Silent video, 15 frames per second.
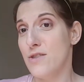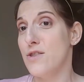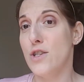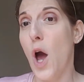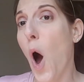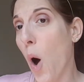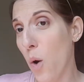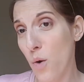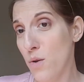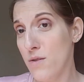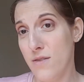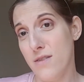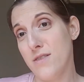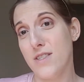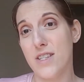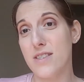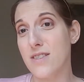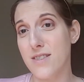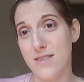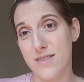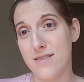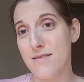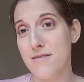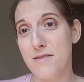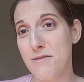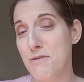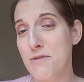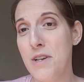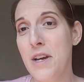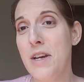no, just
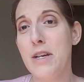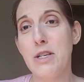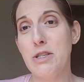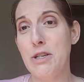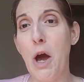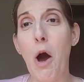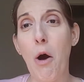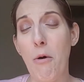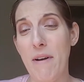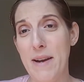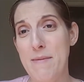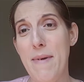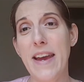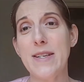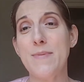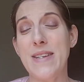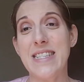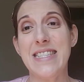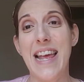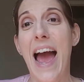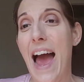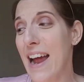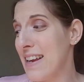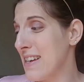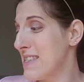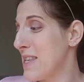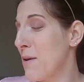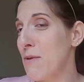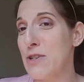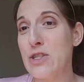no. And it makes me sad because
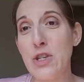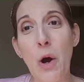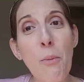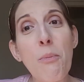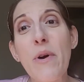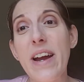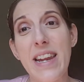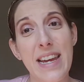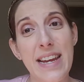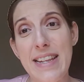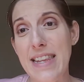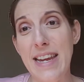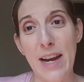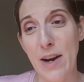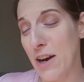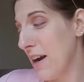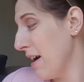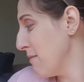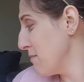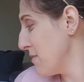they were so pretty in here.